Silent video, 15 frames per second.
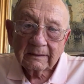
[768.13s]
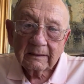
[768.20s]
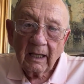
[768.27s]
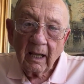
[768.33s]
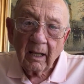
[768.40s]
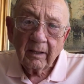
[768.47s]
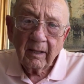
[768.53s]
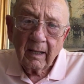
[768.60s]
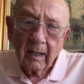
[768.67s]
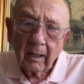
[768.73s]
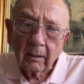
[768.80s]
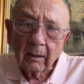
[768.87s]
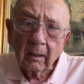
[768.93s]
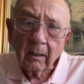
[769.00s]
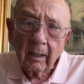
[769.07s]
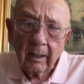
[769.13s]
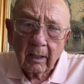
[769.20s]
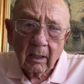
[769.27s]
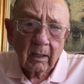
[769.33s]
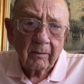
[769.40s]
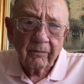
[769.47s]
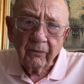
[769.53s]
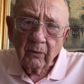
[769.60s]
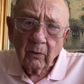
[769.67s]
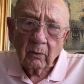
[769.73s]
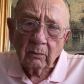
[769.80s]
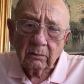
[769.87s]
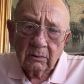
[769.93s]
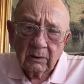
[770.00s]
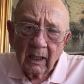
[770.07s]
Yeah, the elderly are
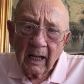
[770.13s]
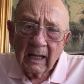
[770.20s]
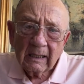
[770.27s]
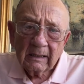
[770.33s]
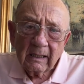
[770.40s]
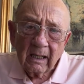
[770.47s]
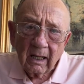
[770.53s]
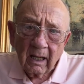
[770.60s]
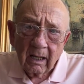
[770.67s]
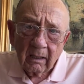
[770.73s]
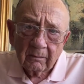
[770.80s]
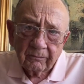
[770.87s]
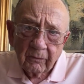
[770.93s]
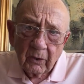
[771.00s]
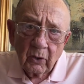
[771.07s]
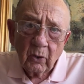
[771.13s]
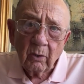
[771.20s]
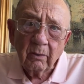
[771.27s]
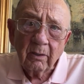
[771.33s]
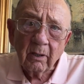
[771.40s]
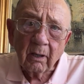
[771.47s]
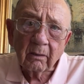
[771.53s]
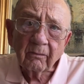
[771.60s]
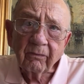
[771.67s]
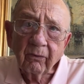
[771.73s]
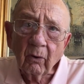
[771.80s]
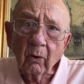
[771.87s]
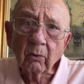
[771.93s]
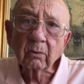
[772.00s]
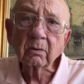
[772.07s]
confused? Nah, for you young
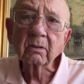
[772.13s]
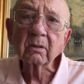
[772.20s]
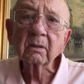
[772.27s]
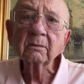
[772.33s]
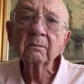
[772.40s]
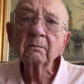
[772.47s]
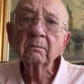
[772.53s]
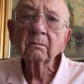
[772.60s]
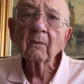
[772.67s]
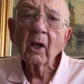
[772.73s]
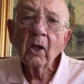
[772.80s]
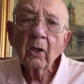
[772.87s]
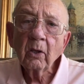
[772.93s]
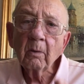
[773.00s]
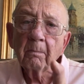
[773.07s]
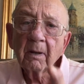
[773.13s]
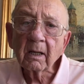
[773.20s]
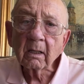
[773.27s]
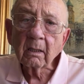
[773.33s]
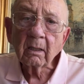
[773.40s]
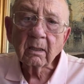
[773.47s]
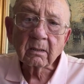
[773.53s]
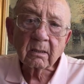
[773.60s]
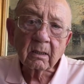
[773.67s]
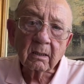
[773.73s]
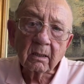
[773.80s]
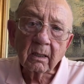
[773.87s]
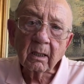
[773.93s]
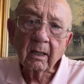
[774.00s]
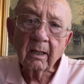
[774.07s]
folks, you better listen
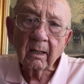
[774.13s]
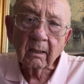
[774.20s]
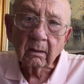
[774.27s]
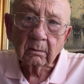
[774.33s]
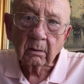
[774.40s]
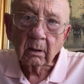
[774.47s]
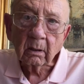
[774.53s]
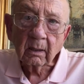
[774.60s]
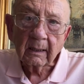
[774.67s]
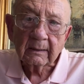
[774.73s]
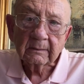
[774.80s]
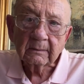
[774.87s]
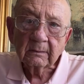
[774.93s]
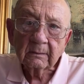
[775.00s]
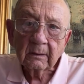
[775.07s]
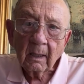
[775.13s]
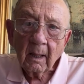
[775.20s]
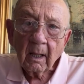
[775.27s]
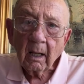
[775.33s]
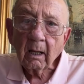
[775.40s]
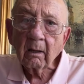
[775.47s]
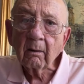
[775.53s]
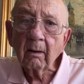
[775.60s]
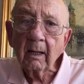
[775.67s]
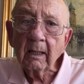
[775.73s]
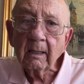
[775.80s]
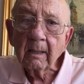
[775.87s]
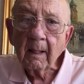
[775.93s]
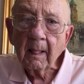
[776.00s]
to the elderly. All right?